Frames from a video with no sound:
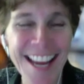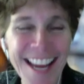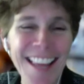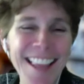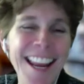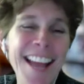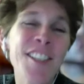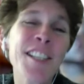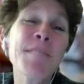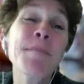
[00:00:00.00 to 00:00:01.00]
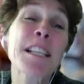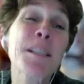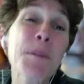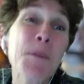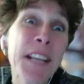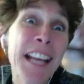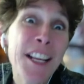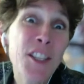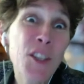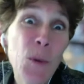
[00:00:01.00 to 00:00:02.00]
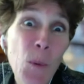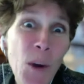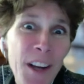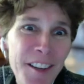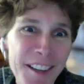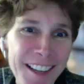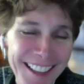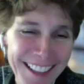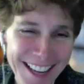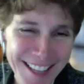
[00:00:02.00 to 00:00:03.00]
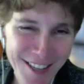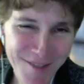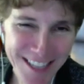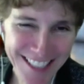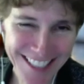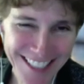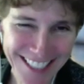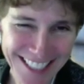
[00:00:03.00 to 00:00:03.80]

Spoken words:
It actually makes me want to ask you one last question.